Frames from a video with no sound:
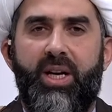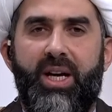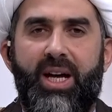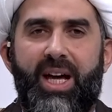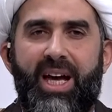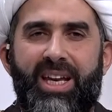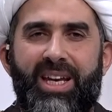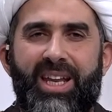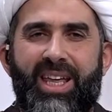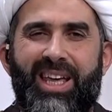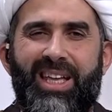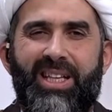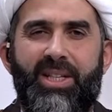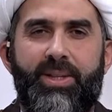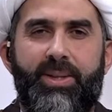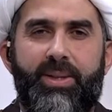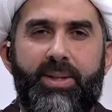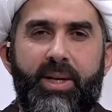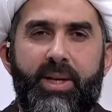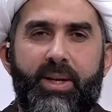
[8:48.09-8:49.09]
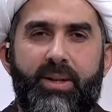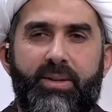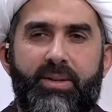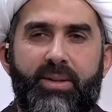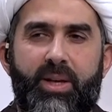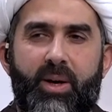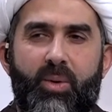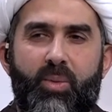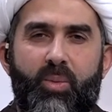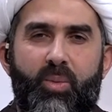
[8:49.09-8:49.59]
an instinct
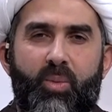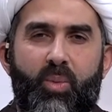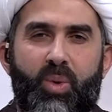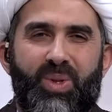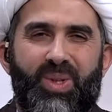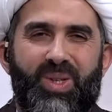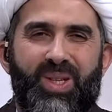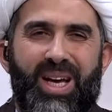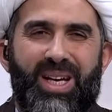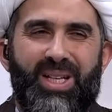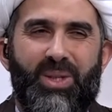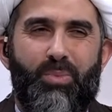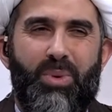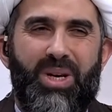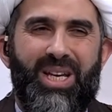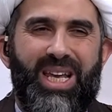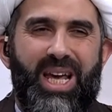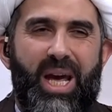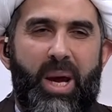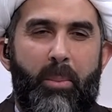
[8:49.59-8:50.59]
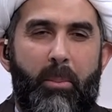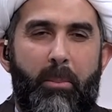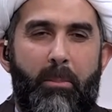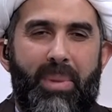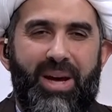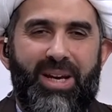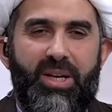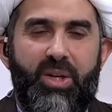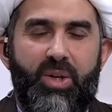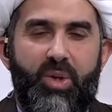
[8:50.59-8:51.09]
that was has been
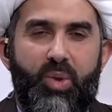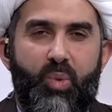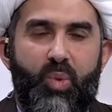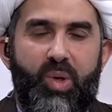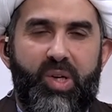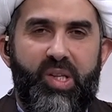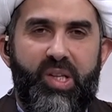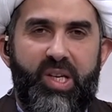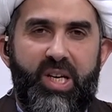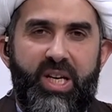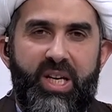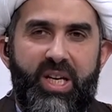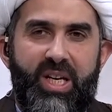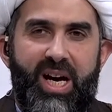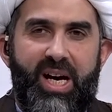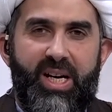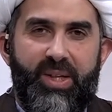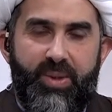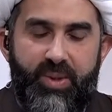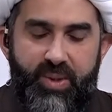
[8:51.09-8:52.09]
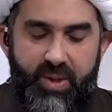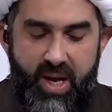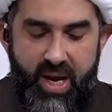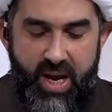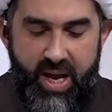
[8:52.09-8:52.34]
embedded within us